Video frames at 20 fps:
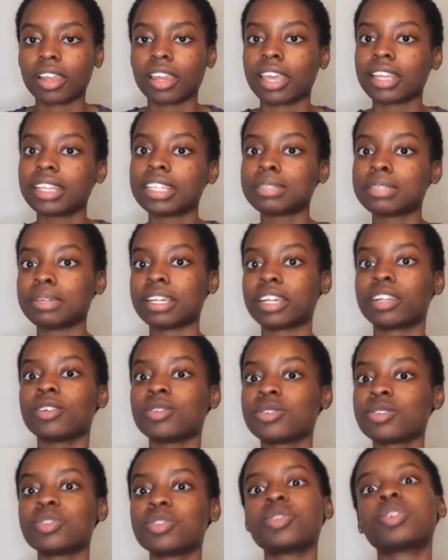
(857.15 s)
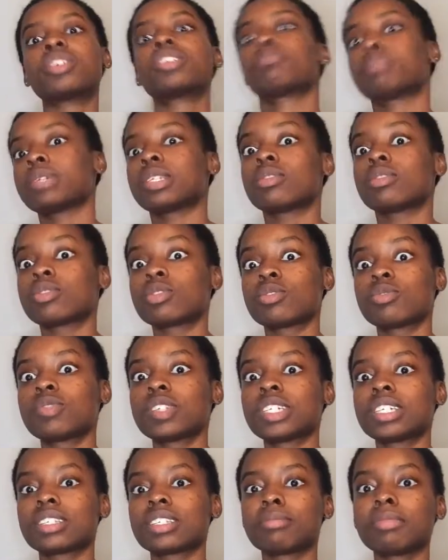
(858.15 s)
Like, this man closed the door, sped off so
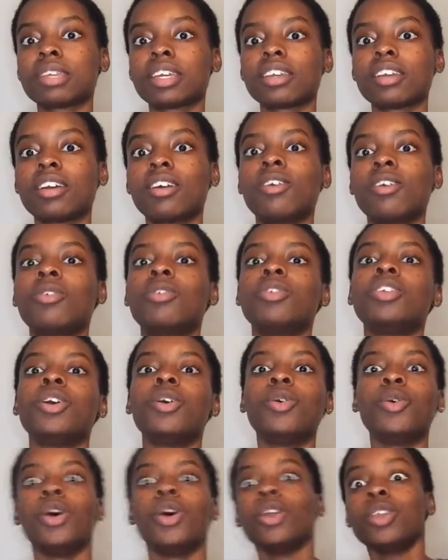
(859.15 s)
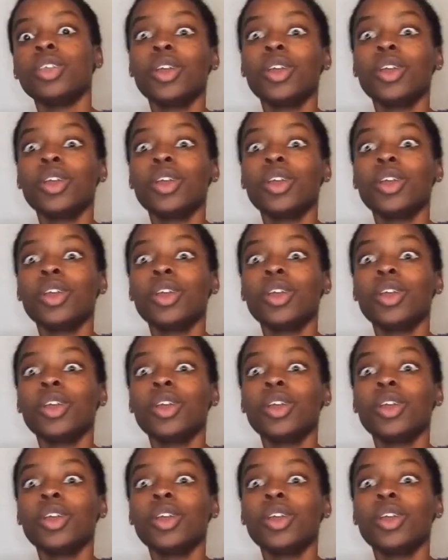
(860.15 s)
fast. I'm like, oh, yo.